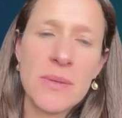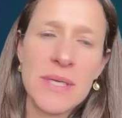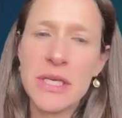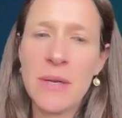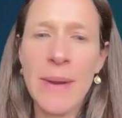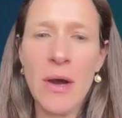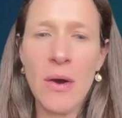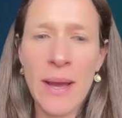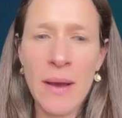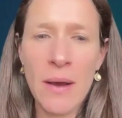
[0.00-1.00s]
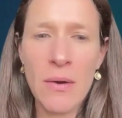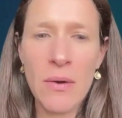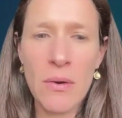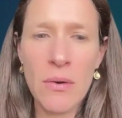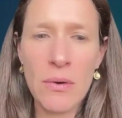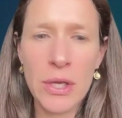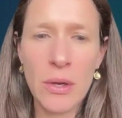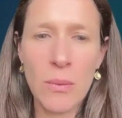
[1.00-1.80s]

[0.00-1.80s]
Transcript: a question about how